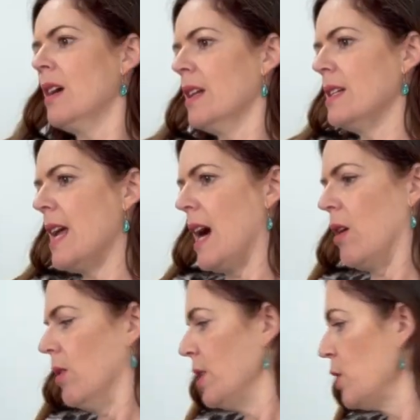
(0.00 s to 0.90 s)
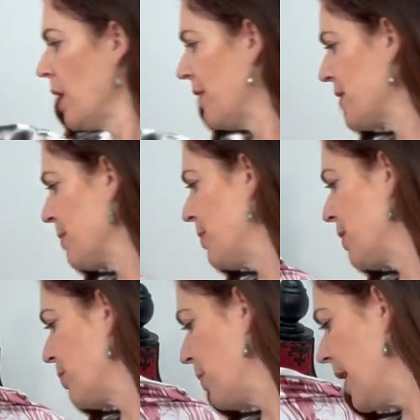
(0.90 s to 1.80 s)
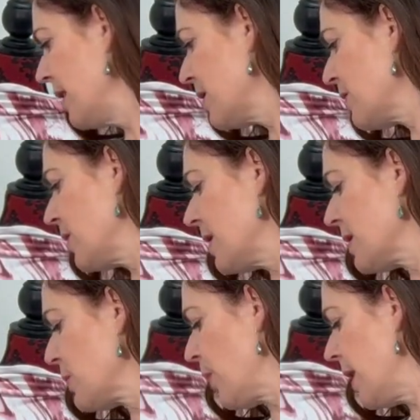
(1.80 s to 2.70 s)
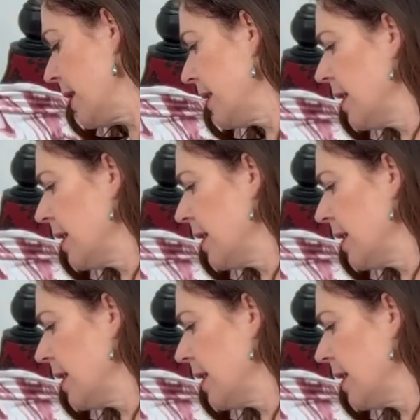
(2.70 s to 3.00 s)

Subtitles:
Now, I do have some threads for this one.